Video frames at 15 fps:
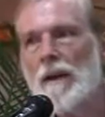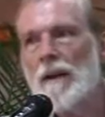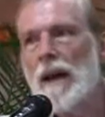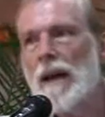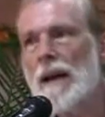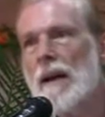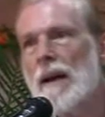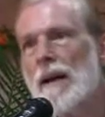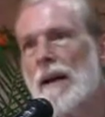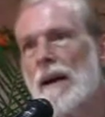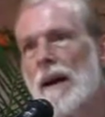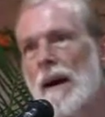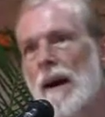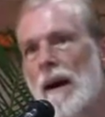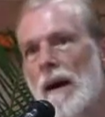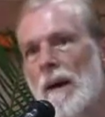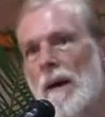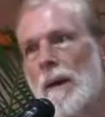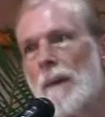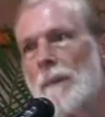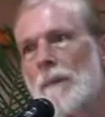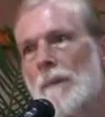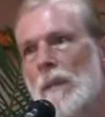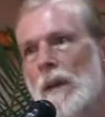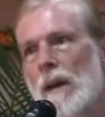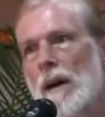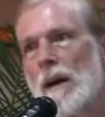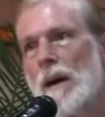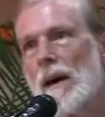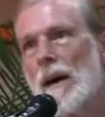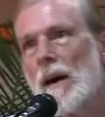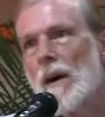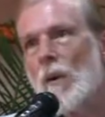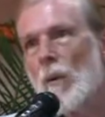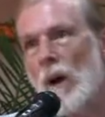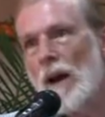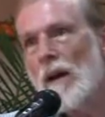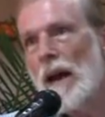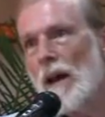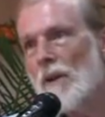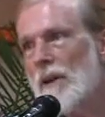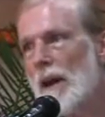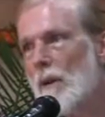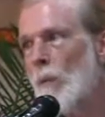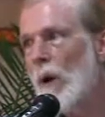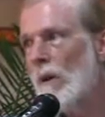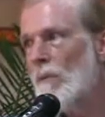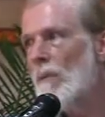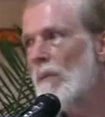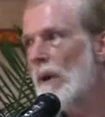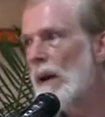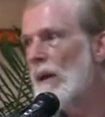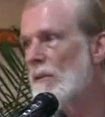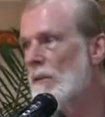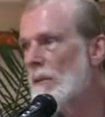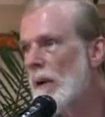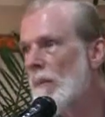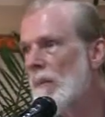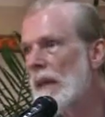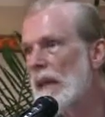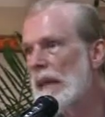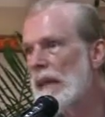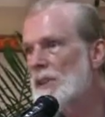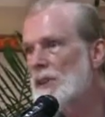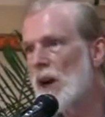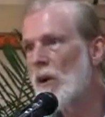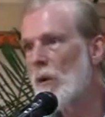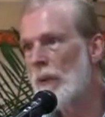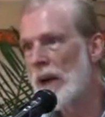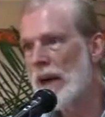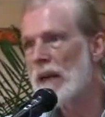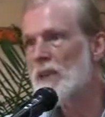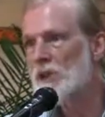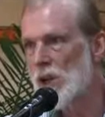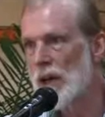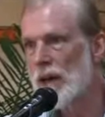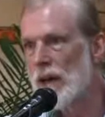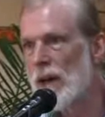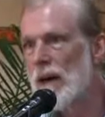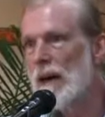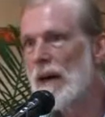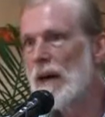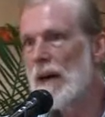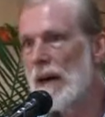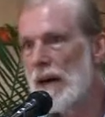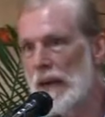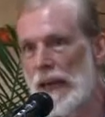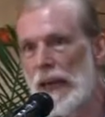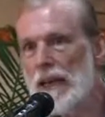take one phrase from the Isha Upanishad, an